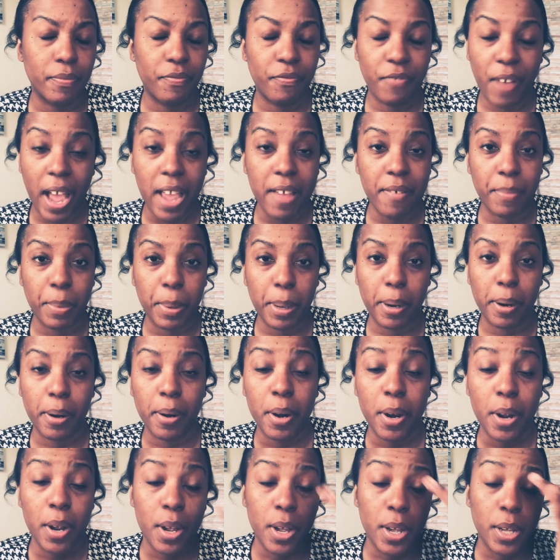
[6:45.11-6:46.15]
Fiber.
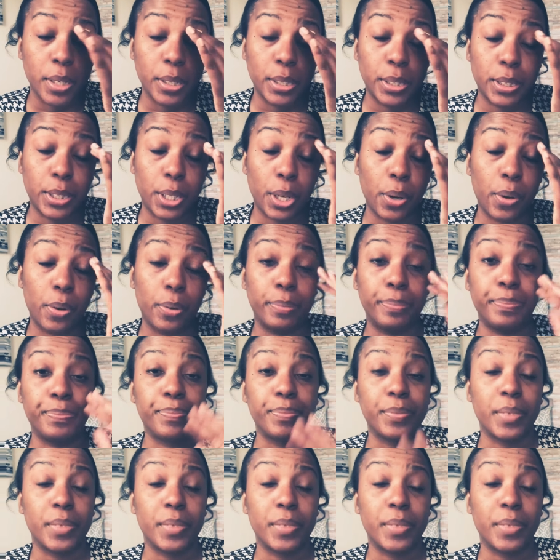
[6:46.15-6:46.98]
So